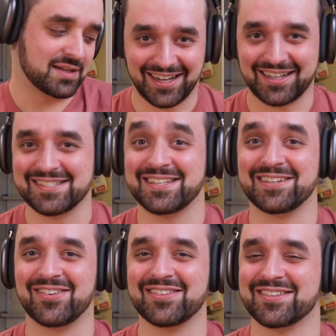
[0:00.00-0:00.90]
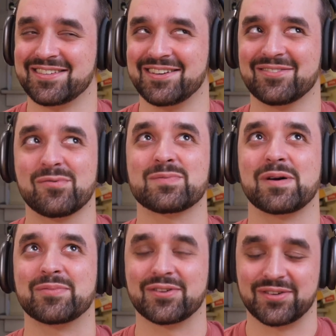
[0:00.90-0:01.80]
I can see why this song was
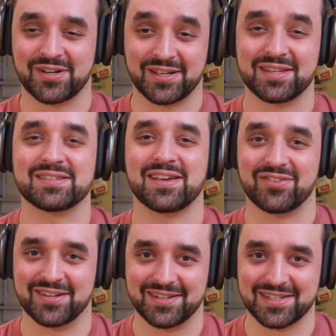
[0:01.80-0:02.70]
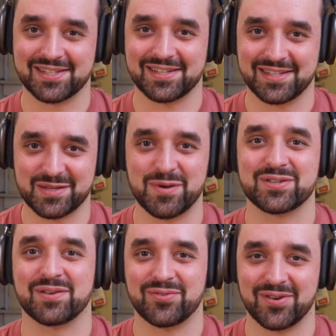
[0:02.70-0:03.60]
popular in the 70s,
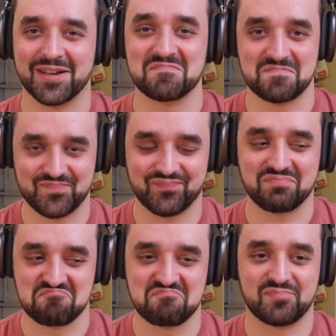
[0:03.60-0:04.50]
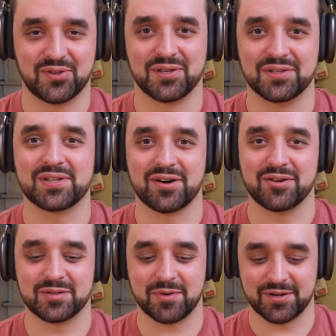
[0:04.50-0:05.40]
especially if you had good stereo
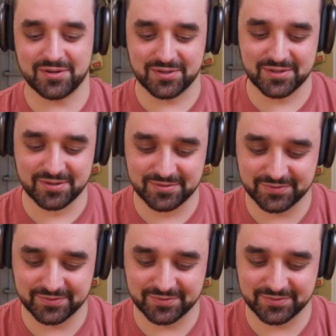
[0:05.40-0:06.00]
speakers.